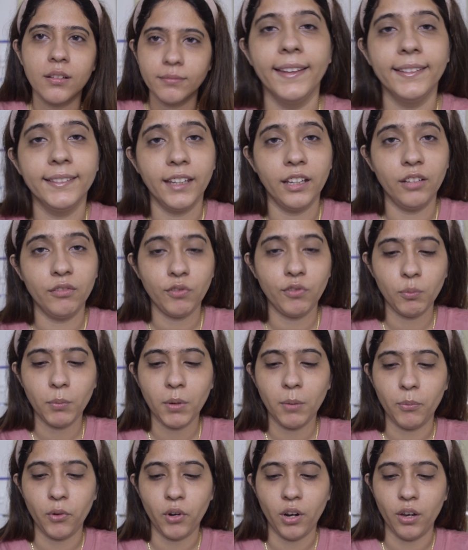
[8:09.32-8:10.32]
And then for
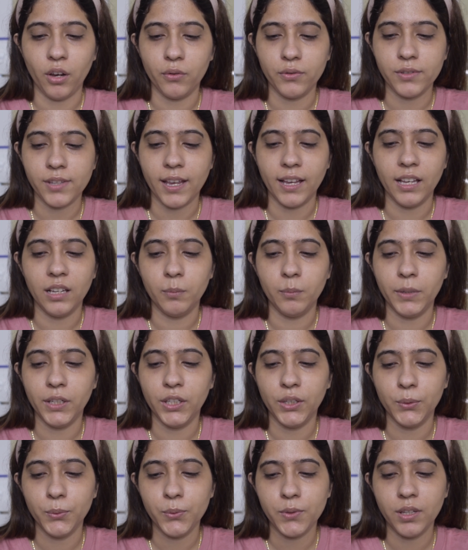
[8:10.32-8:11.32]
my brows, I'll be
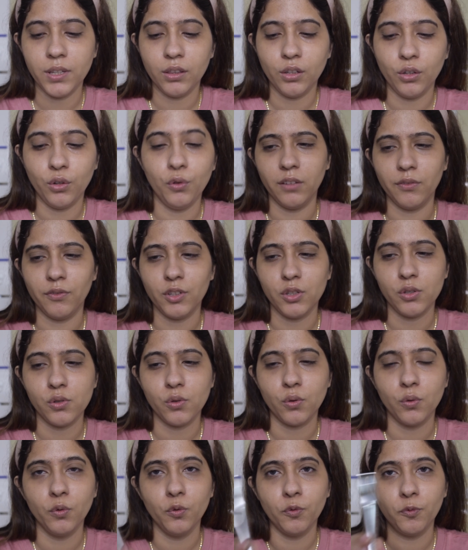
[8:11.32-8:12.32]
using
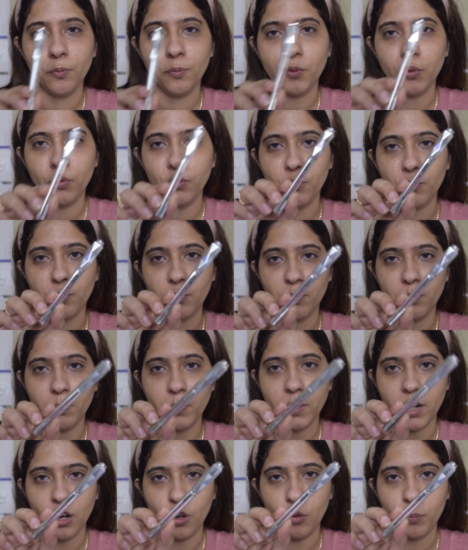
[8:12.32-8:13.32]
the Goof Proof
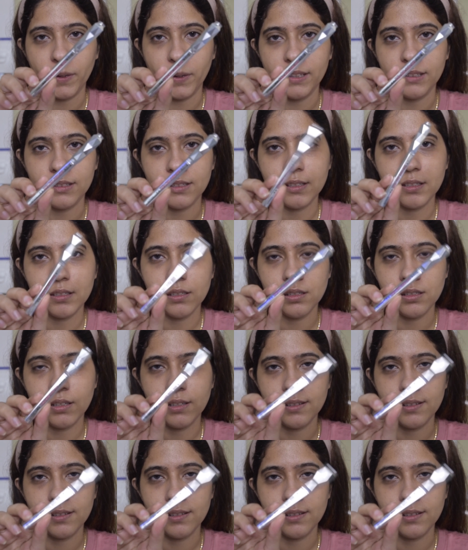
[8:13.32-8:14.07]
Brow Pencil.